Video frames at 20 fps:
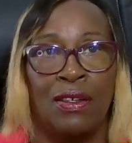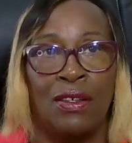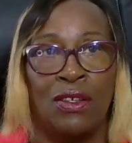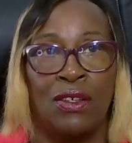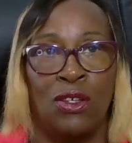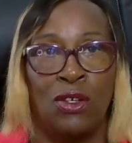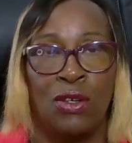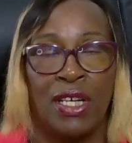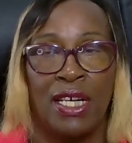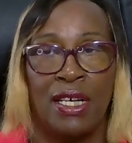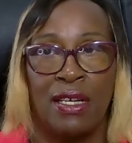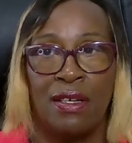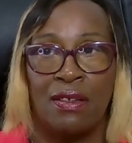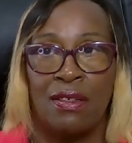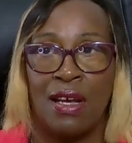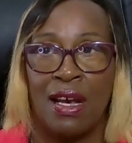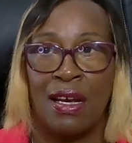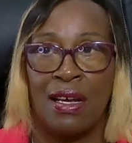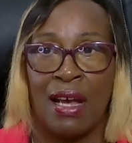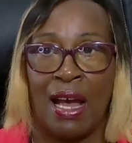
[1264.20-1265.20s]
Look at
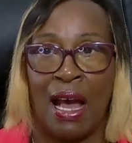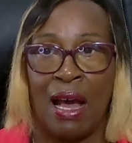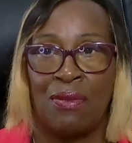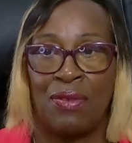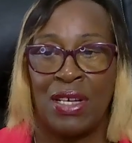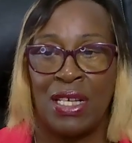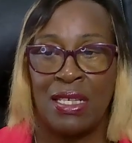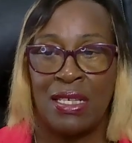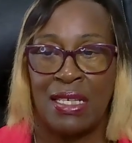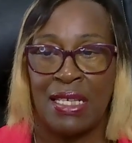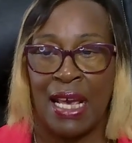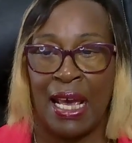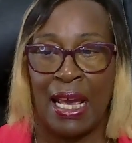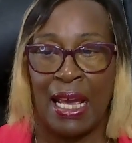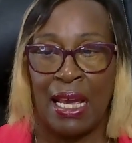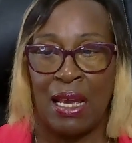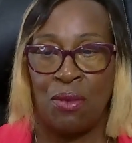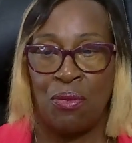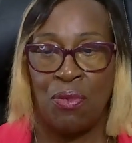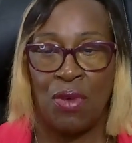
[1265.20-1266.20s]
having,
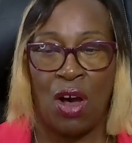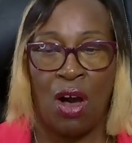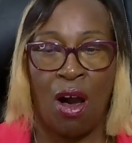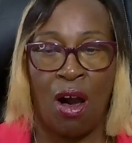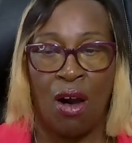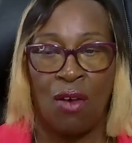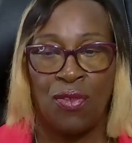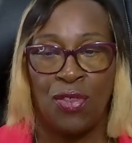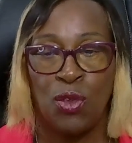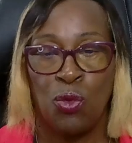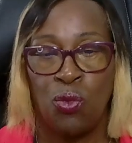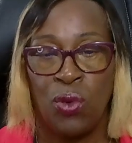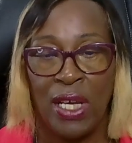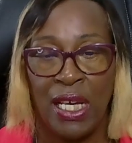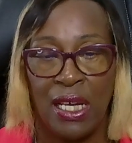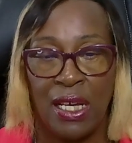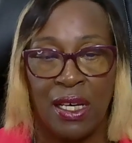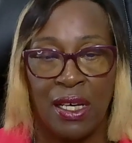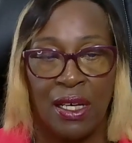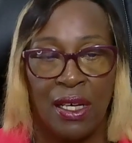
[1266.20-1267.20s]
say, half the
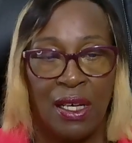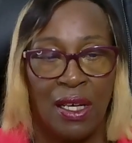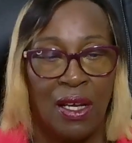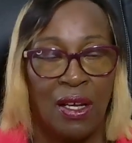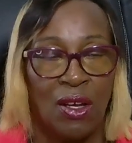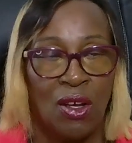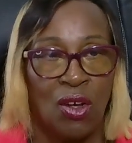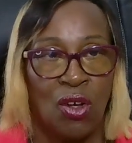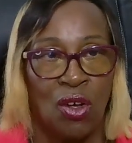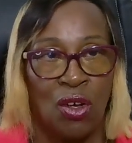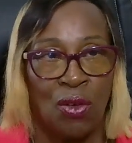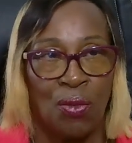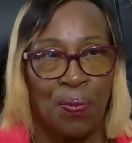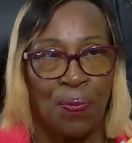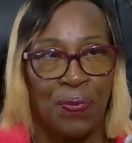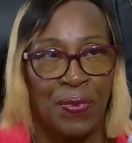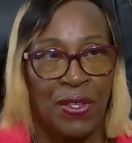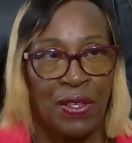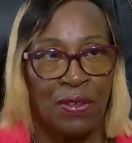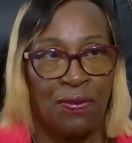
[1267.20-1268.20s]
week
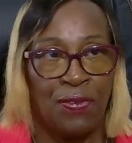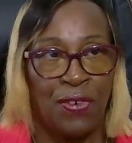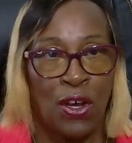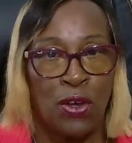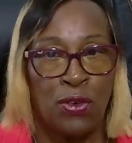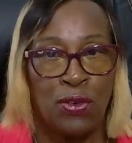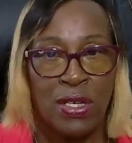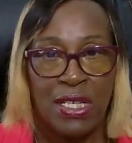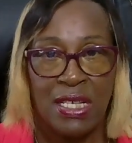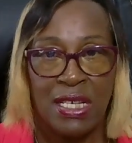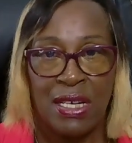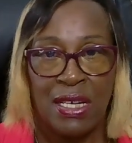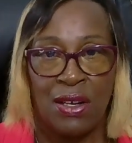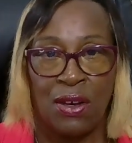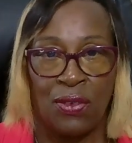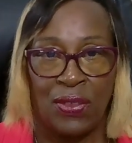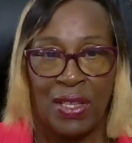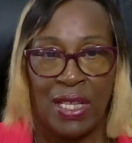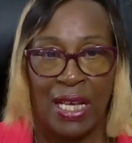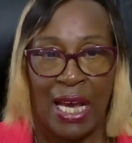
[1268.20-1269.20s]
focusing
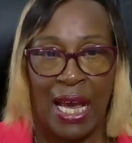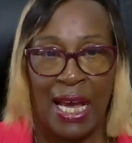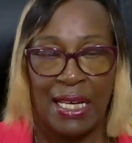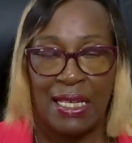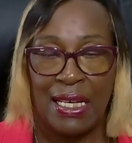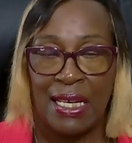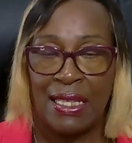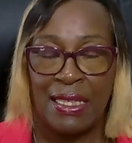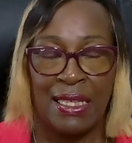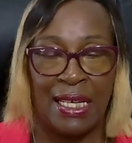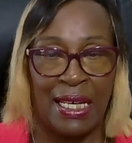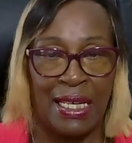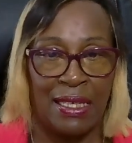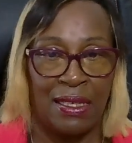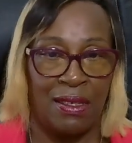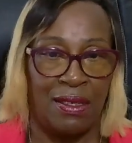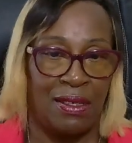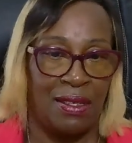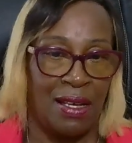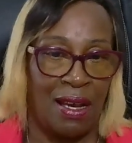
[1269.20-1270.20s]
on that, and then
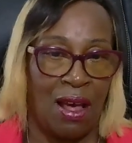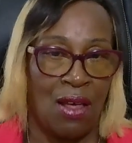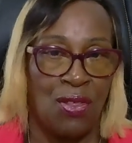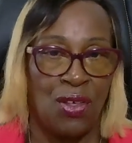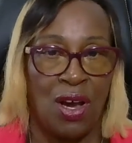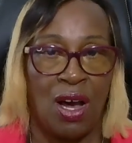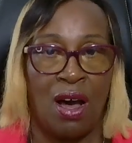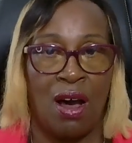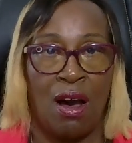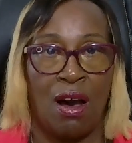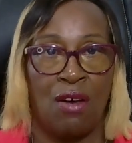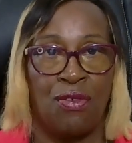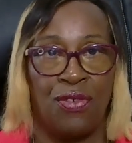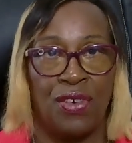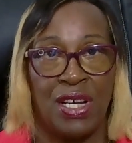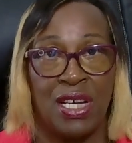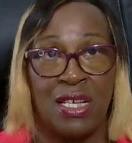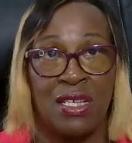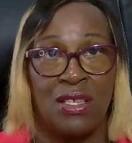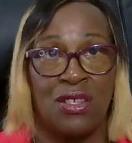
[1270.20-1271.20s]
the other half
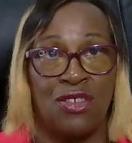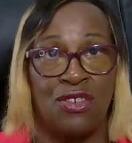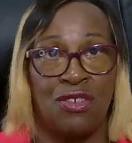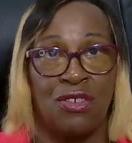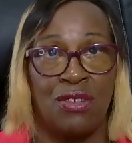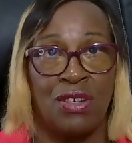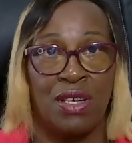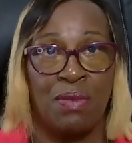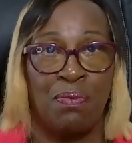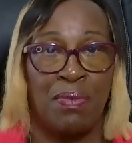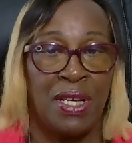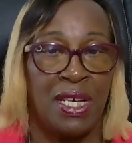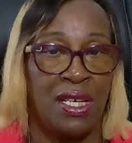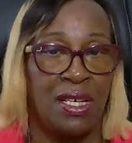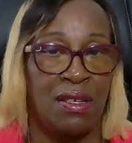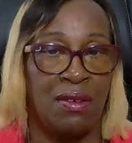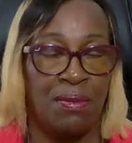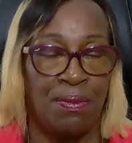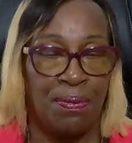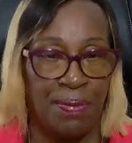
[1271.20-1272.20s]
is you can
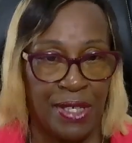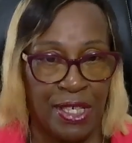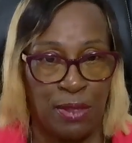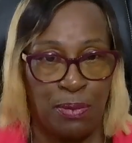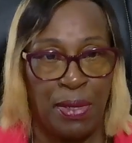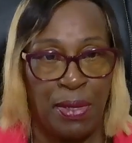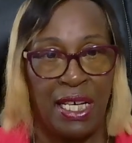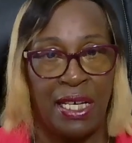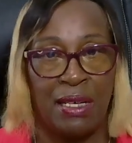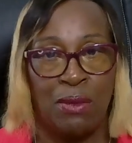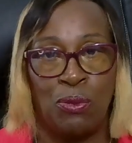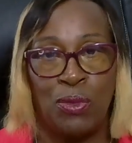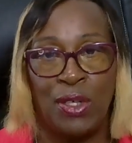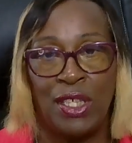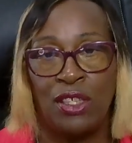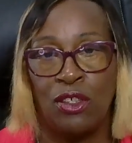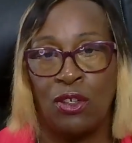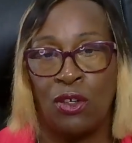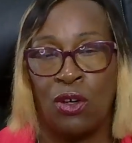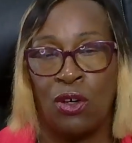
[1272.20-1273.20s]
be speaking
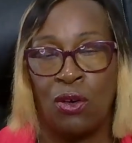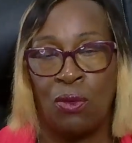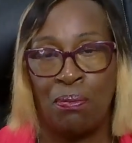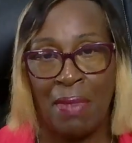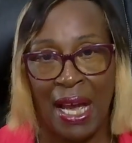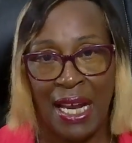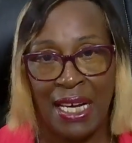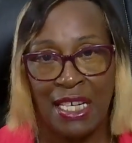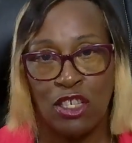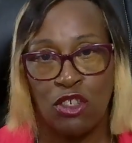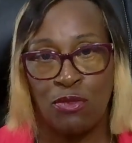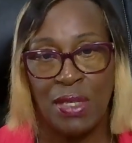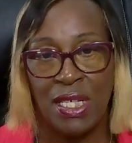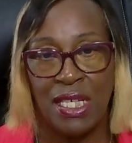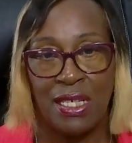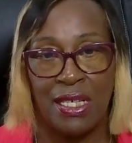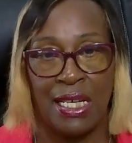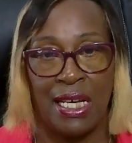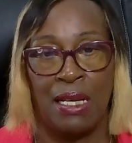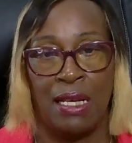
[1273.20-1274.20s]
with your management
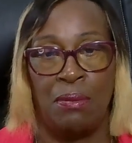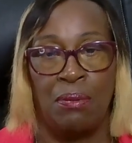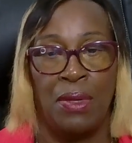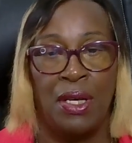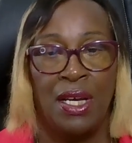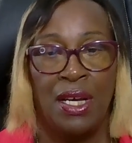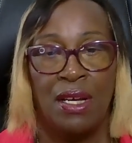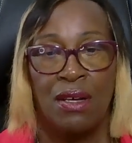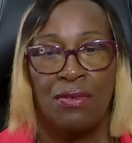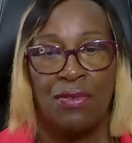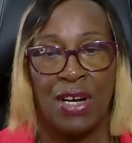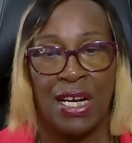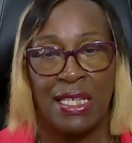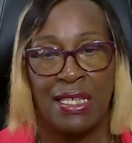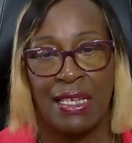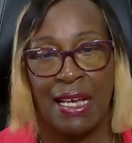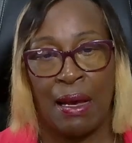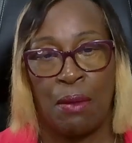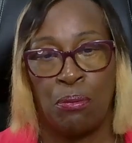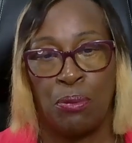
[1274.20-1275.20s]
team, for
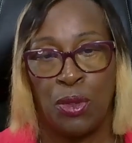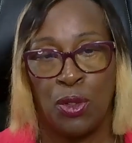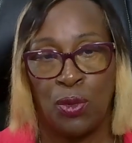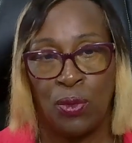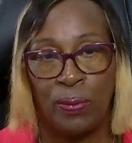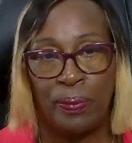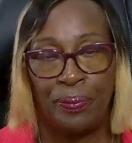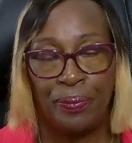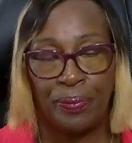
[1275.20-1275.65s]
example.